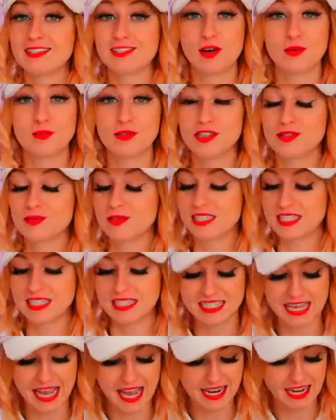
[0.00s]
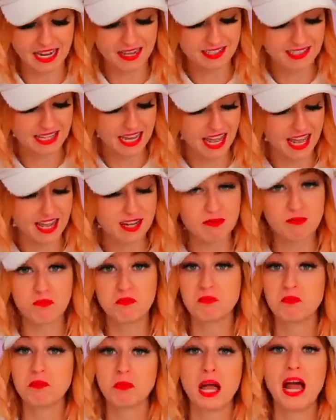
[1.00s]
Hope this one's a ten out of ten.
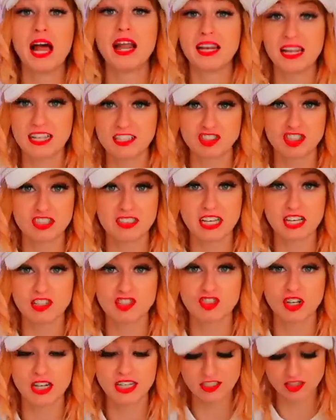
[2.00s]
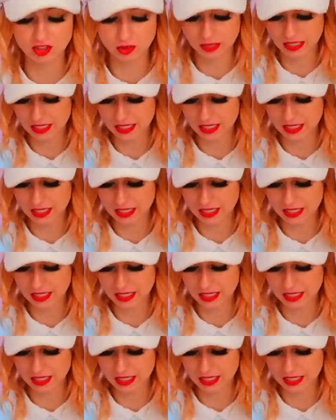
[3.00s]
Let's just get straight into